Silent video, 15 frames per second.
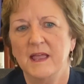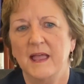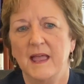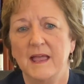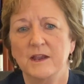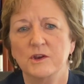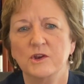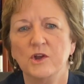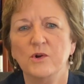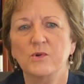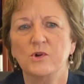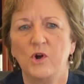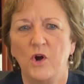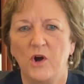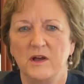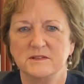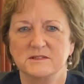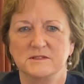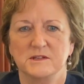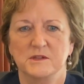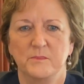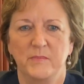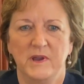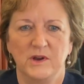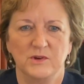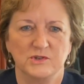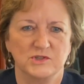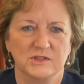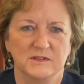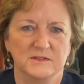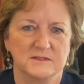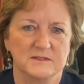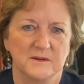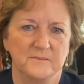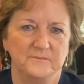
at no cost to the parishes.